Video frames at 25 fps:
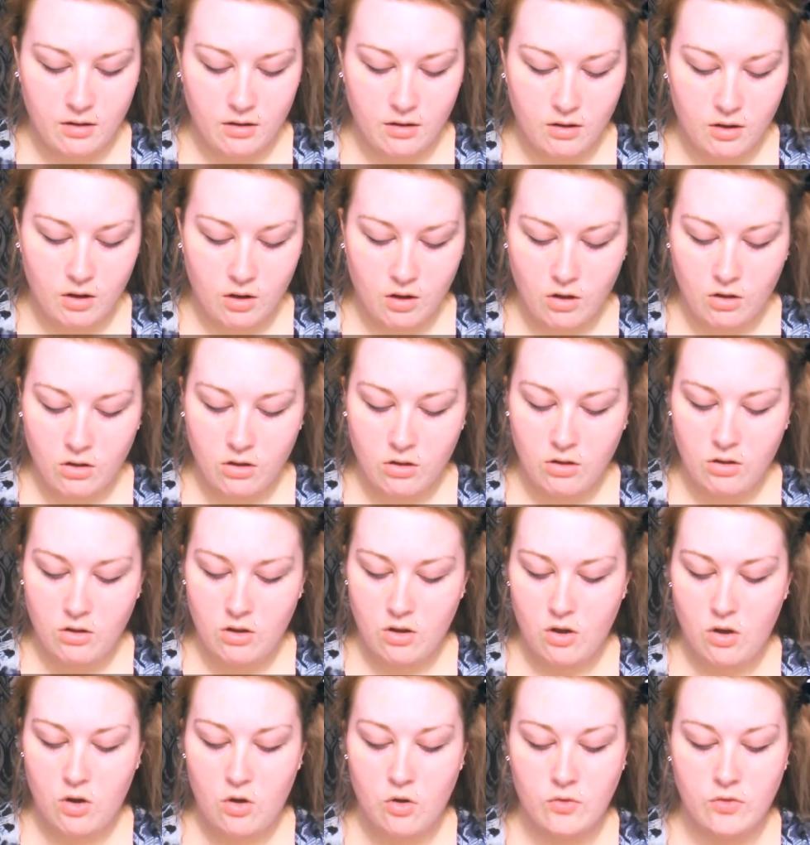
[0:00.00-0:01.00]

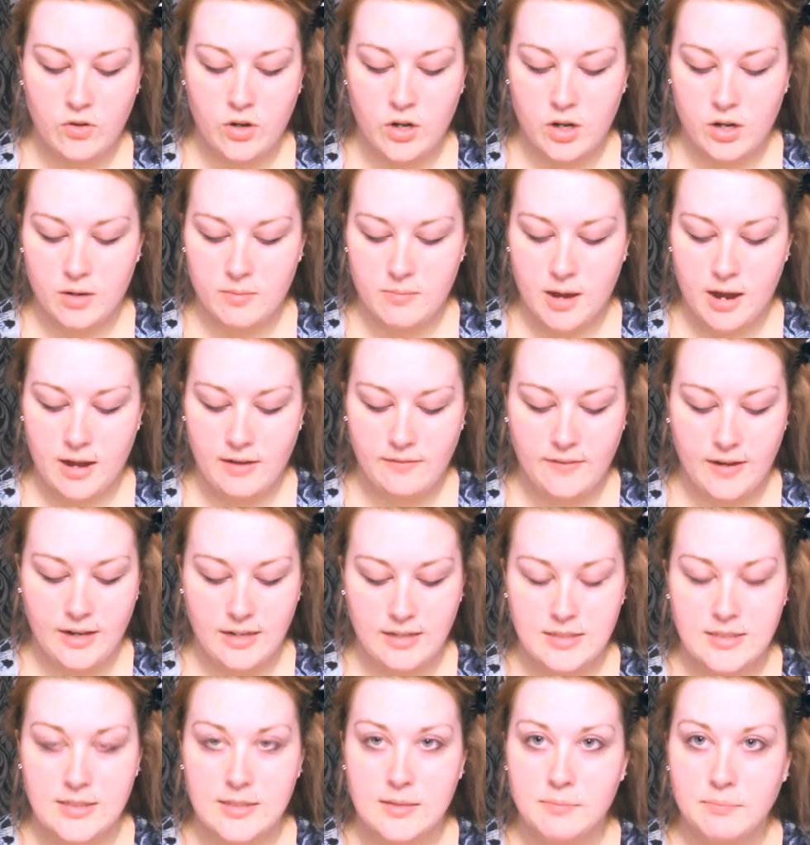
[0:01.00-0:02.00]
all over my
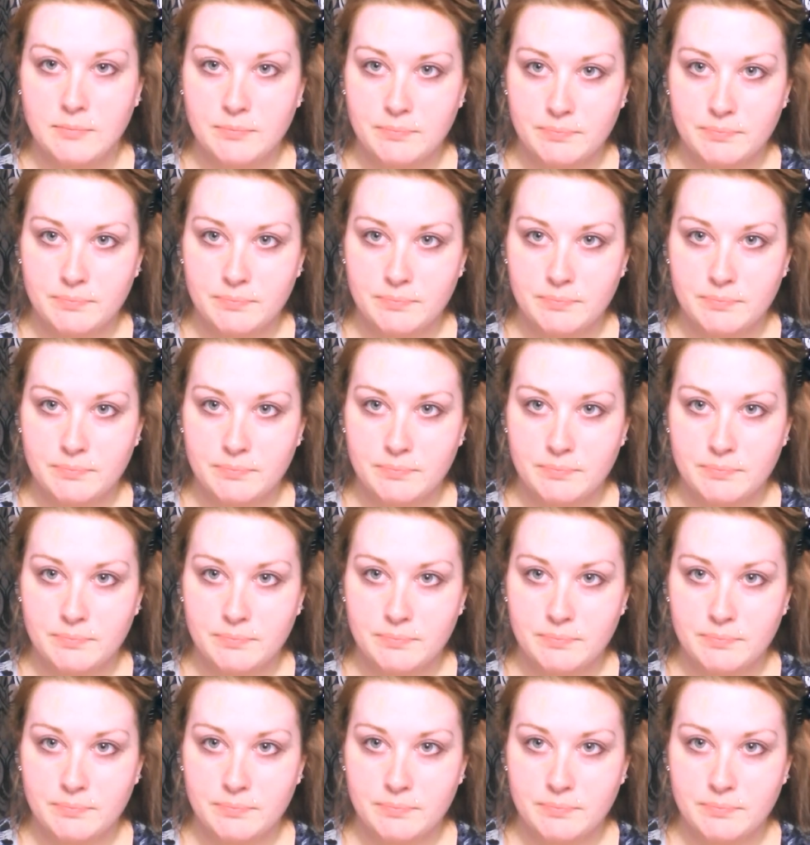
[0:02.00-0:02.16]
face.